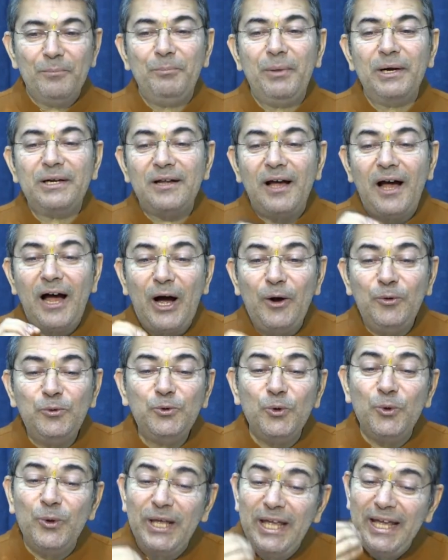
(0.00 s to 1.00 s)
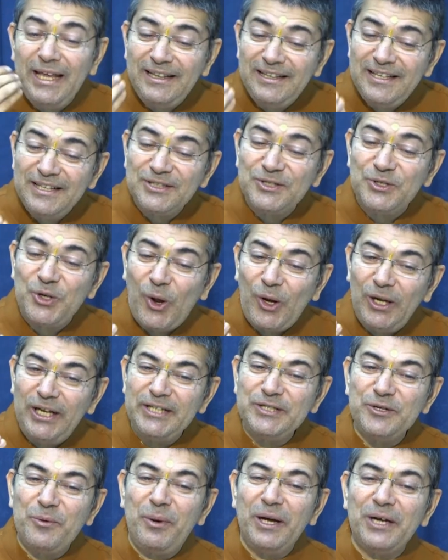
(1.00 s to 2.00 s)
But how to gain this
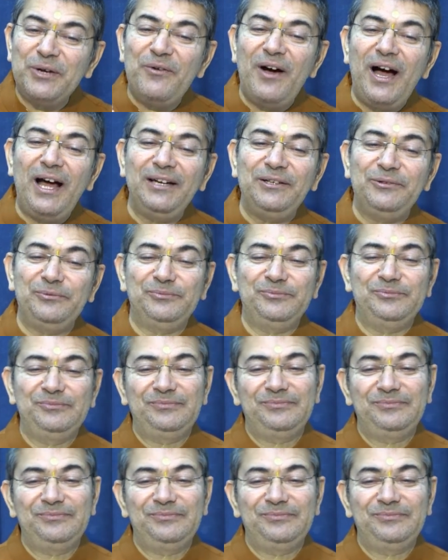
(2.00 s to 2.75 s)
knowledge of Bhagavan?